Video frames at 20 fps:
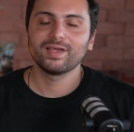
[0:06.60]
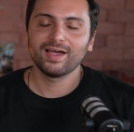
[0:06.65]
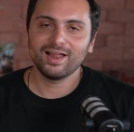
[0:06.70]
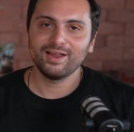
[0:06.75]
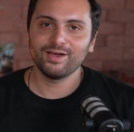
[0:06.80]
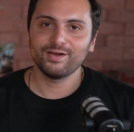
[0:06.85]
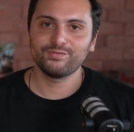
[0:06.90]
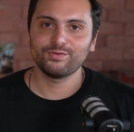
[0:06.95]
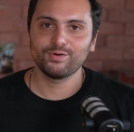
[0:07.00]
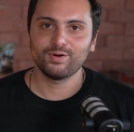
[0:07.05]

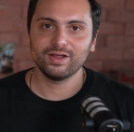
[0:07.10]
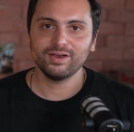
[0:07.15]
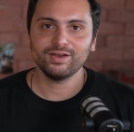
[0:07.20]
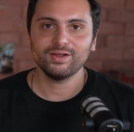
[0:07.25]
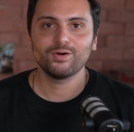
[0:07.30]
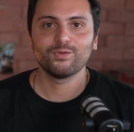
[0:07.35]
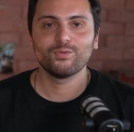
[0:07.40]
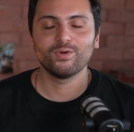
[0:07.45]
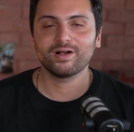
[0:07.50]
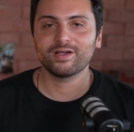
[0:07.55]
everyone.
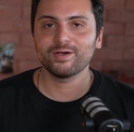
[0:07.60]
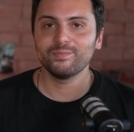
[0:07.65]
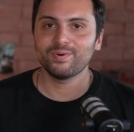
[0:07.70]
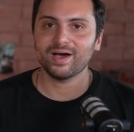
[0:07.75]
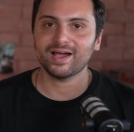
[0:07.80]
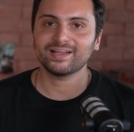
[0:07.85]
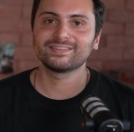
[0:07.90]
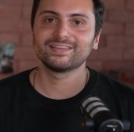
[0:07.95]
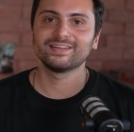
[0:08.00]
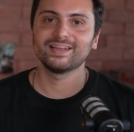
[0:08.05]
Welcome
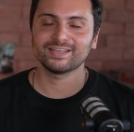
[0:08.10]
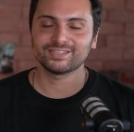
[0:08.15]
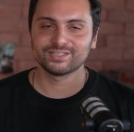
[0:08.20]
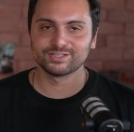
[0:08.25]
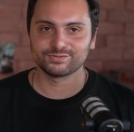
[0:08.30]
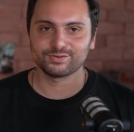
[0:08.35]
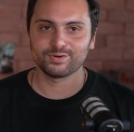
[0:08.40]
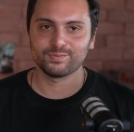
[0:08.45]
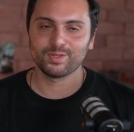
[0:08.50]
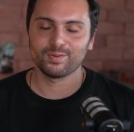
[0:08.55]
back to Lessons
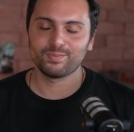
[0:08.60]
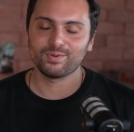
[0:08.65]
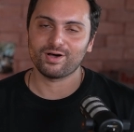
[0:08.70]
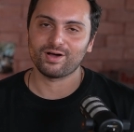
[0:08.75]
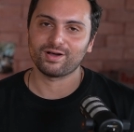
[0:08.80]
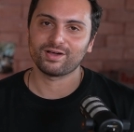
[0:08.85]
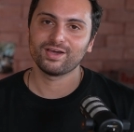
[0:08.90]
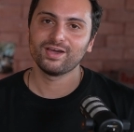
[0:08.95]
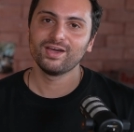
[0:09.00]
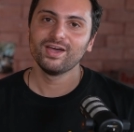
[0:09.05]
from the
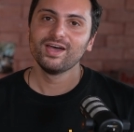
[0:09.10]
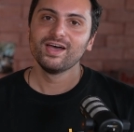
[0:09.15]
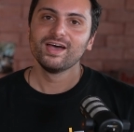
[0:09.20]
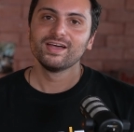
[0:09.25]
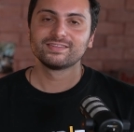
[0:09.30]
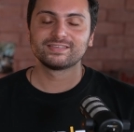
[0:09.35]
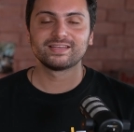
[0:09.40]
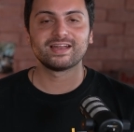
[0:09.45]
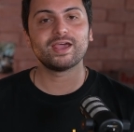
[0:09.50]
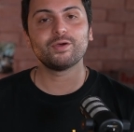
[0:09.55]
Block.
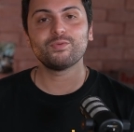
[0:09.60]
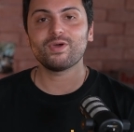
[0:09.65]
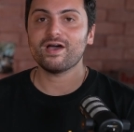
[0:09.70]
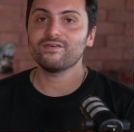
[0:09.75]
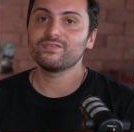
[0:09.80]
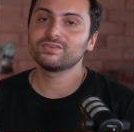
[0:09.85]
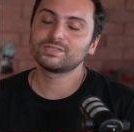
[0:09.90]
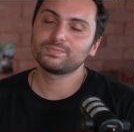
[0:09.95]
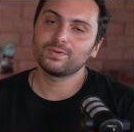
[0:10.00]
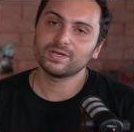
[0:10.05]
Today we have
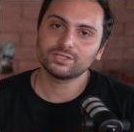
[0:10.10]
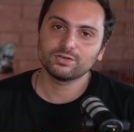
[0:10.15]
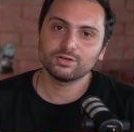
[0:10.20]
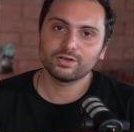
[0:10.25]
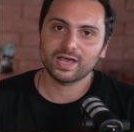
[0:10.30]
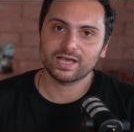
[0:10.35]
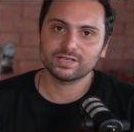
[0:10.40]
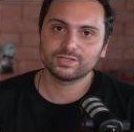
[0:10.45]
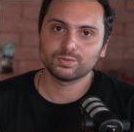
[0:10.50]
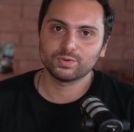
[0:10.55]
a special
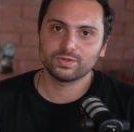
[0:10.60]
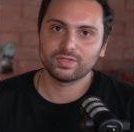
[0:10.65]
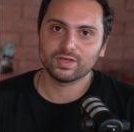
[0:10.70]
guest with